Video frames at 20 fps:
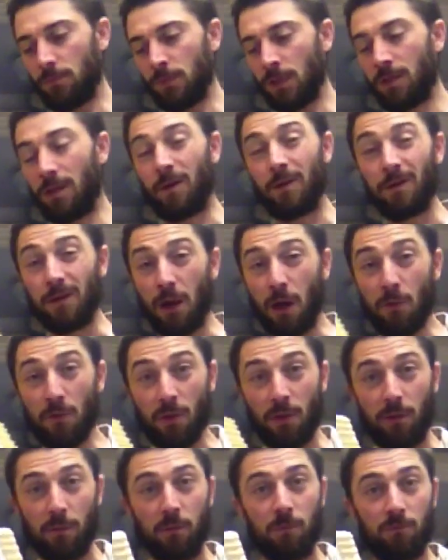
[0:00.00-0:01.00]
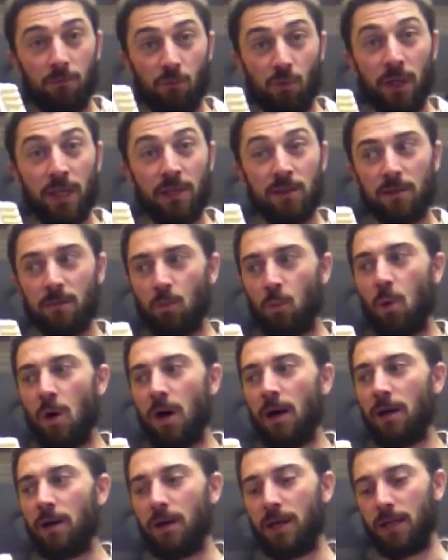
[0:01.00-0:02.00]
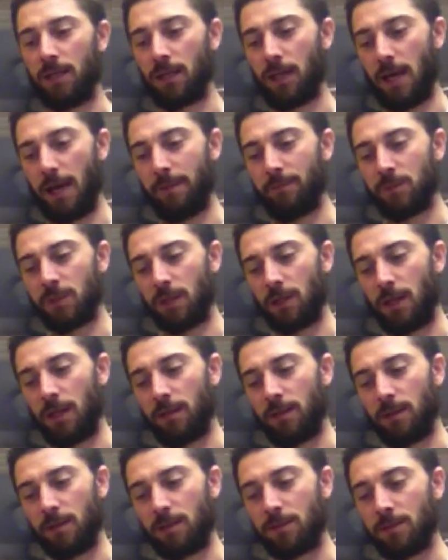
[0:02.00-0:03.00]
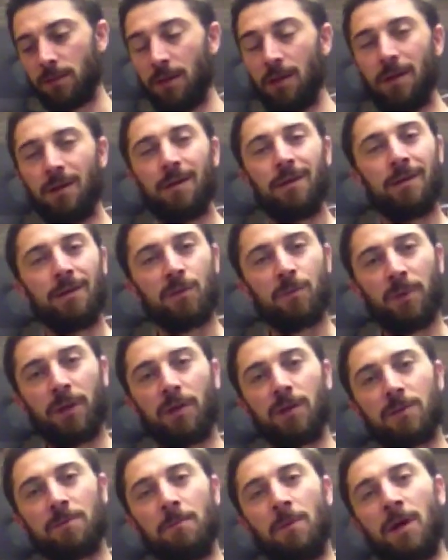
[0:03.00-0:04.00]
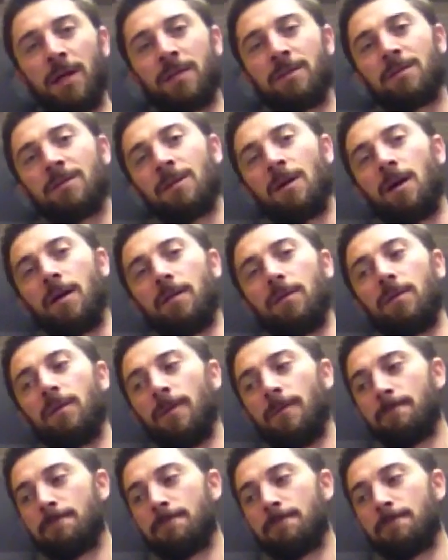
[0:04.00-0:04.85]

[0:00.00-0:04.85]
Now, another reason why I encapsulate this is because my son,